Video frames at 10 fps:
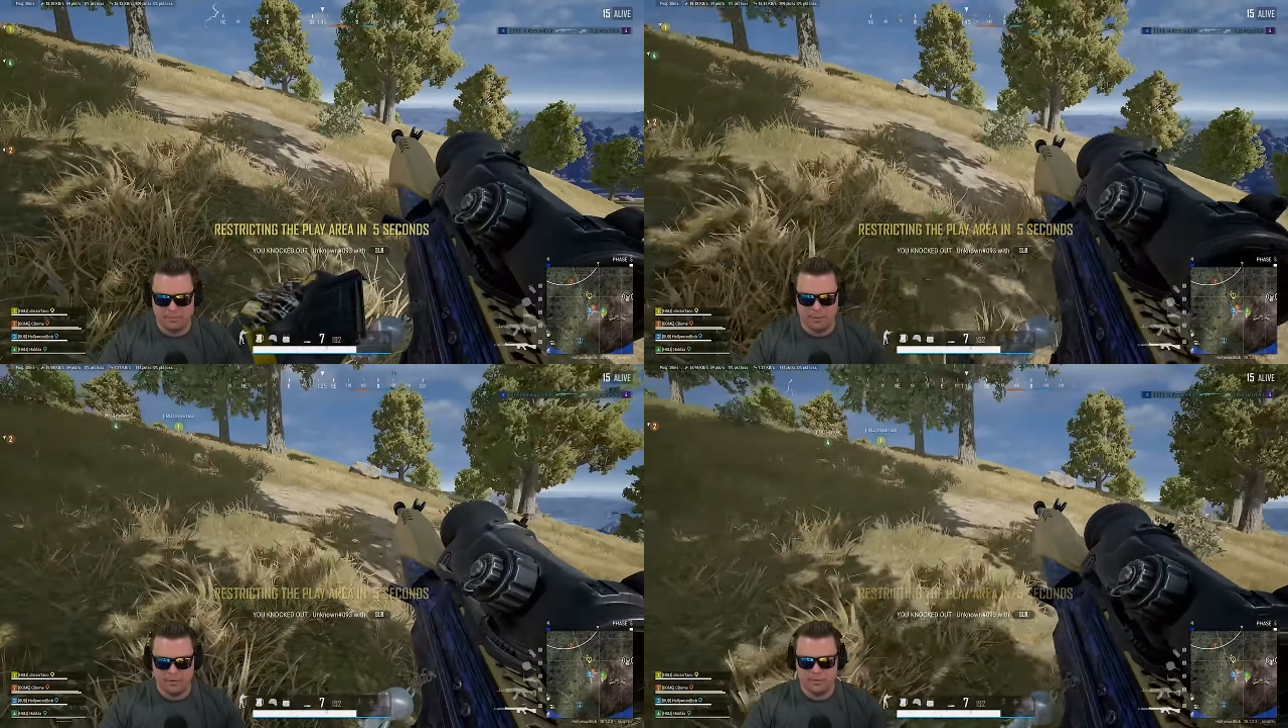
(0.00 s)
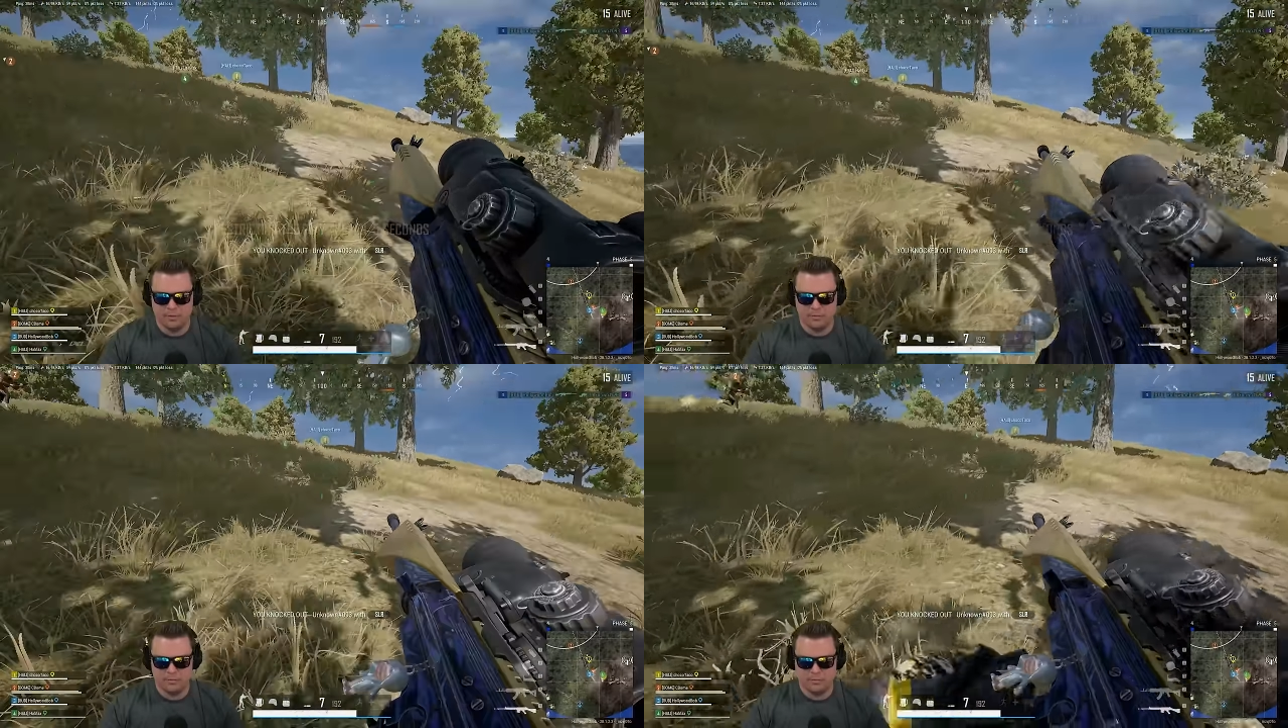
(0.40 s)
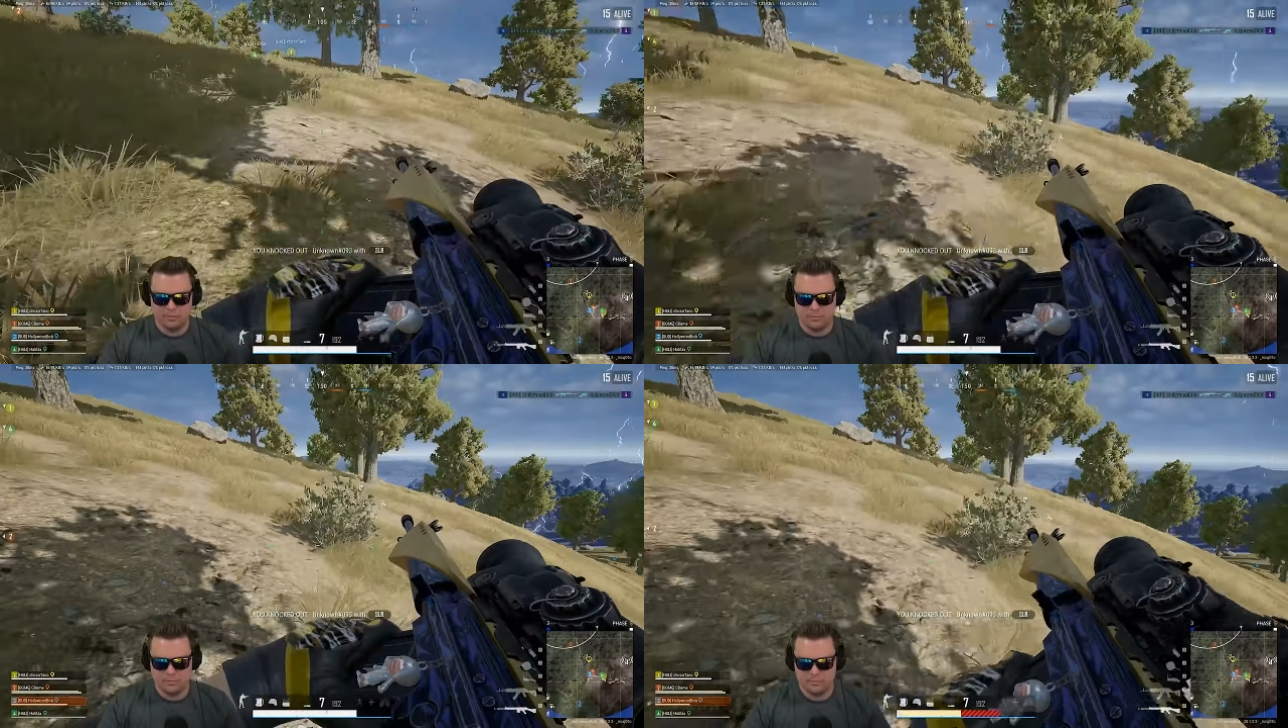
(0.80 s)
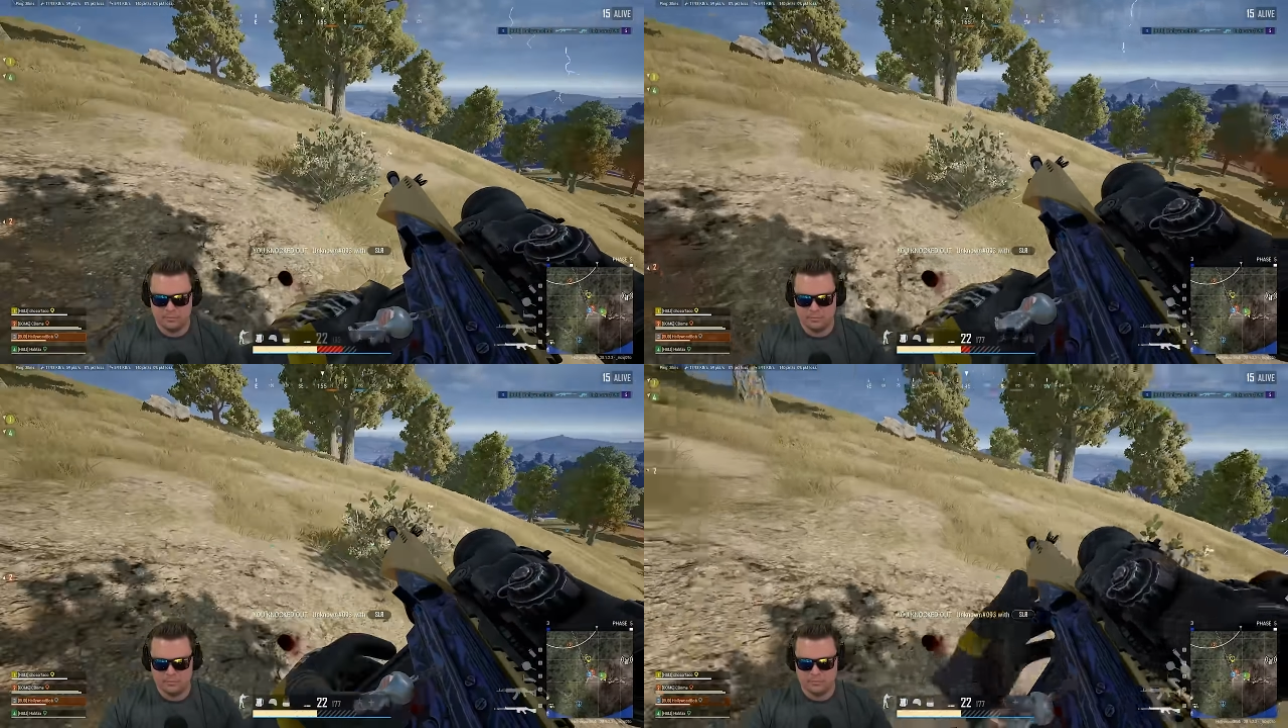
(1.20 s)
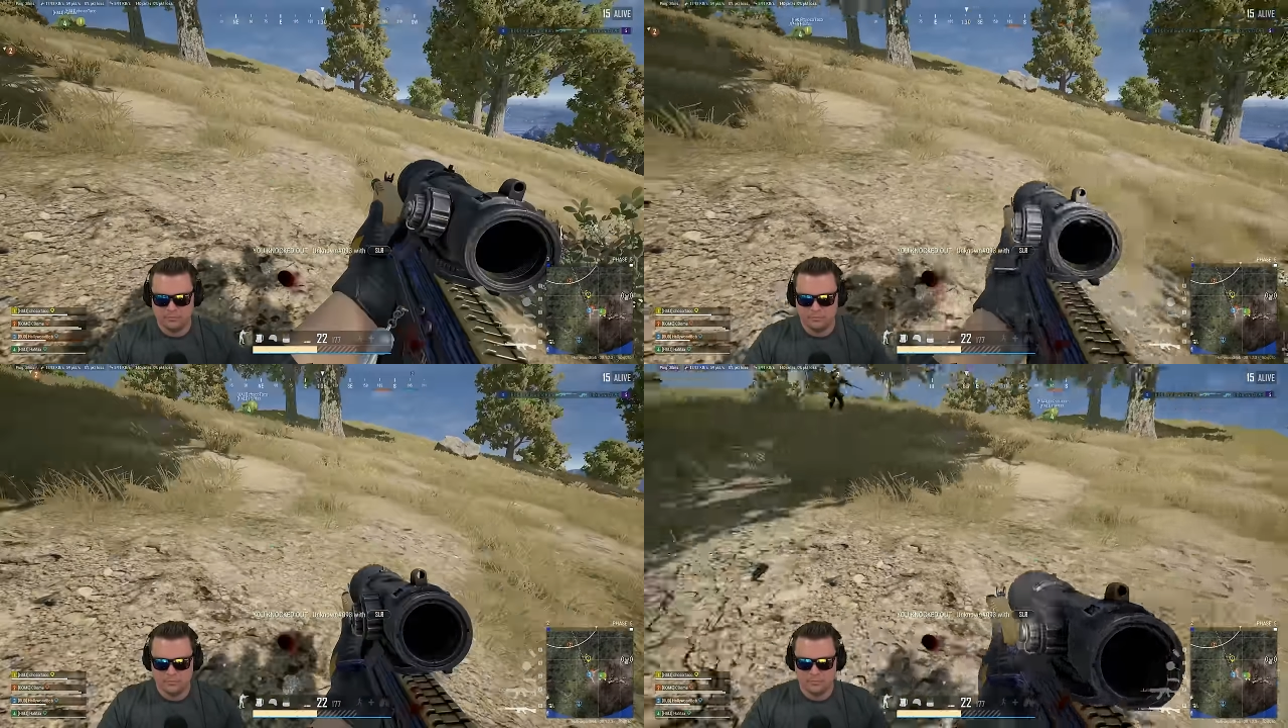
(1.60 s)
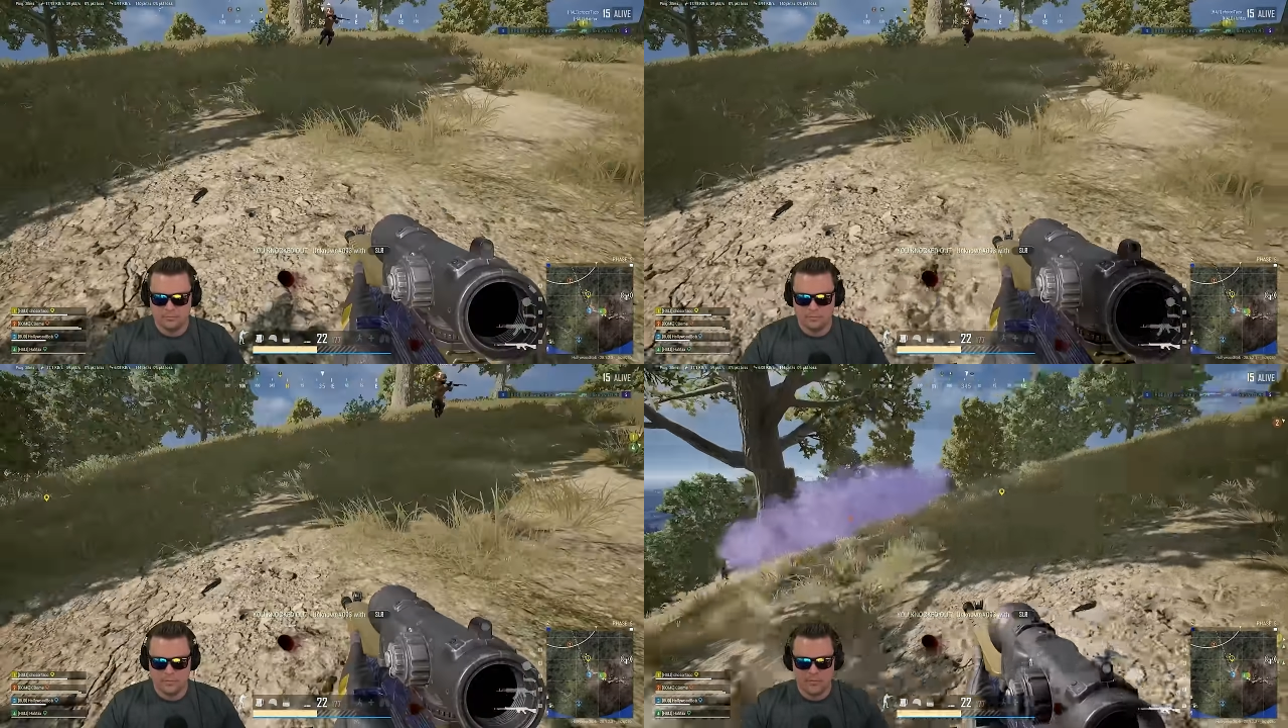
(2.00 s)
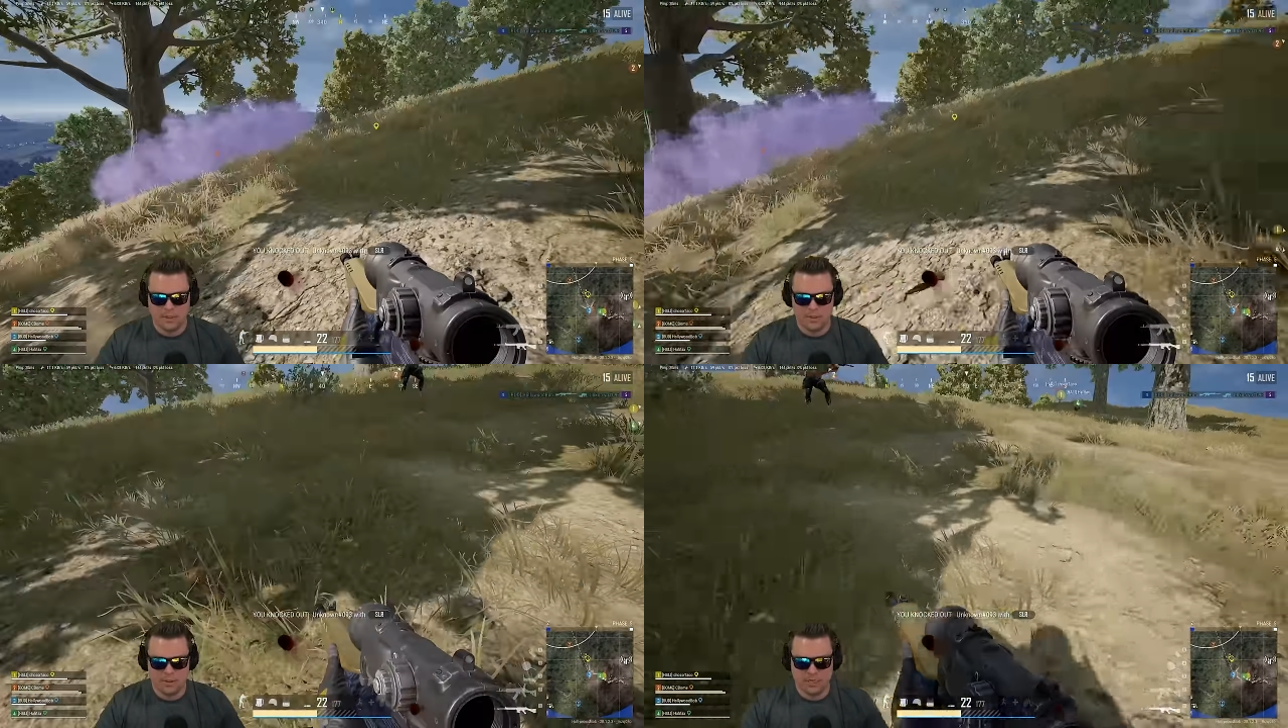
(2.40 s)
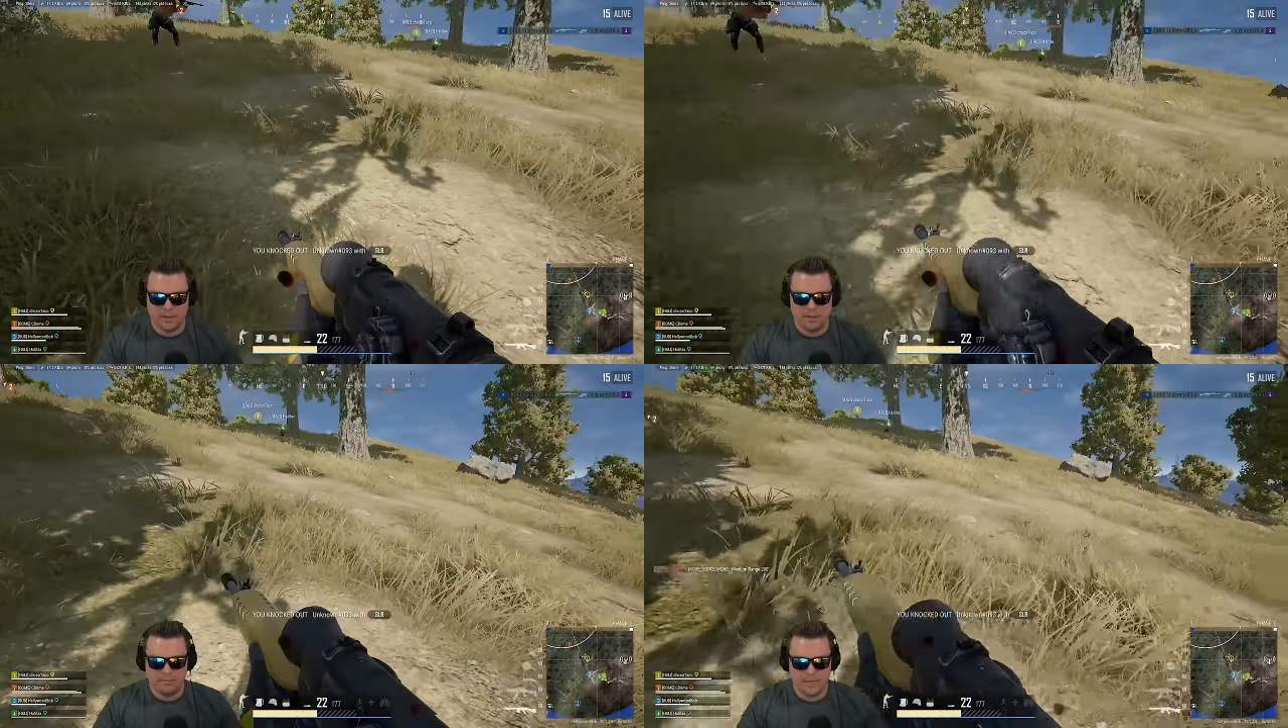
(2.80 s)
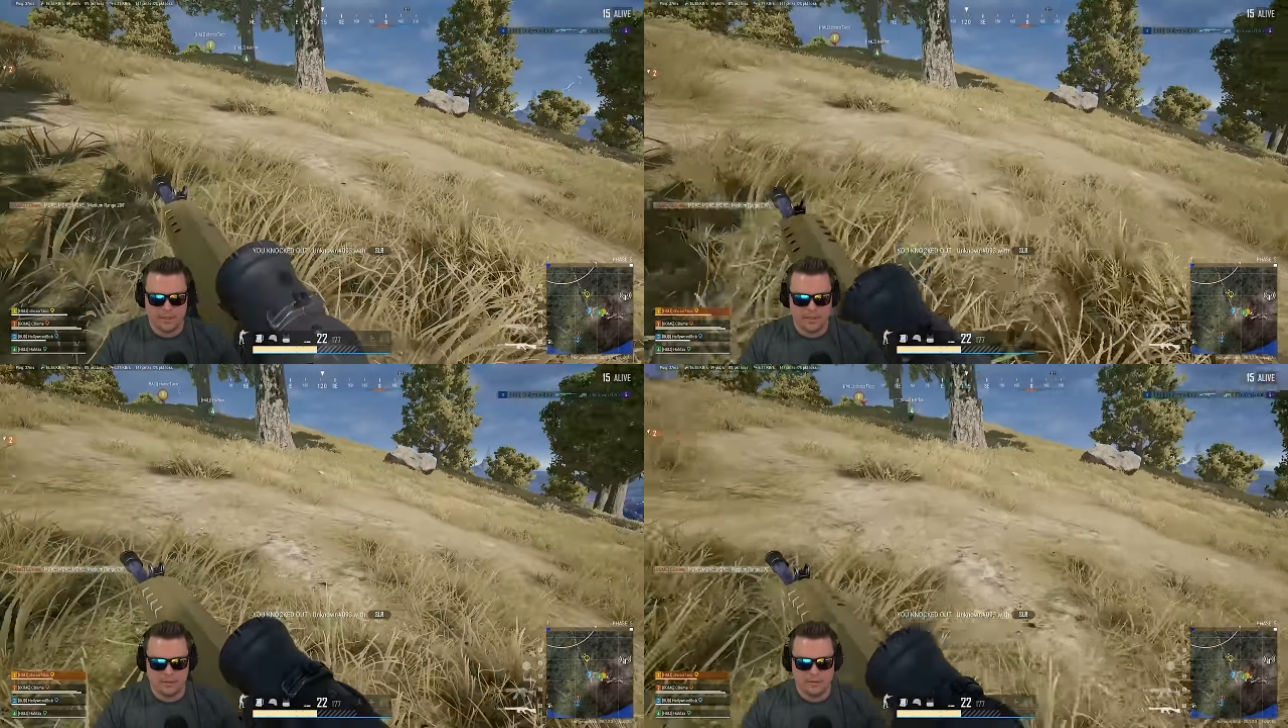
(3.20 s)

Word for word: blue. Excellent, excellent. Did he still shot in the blue. back still?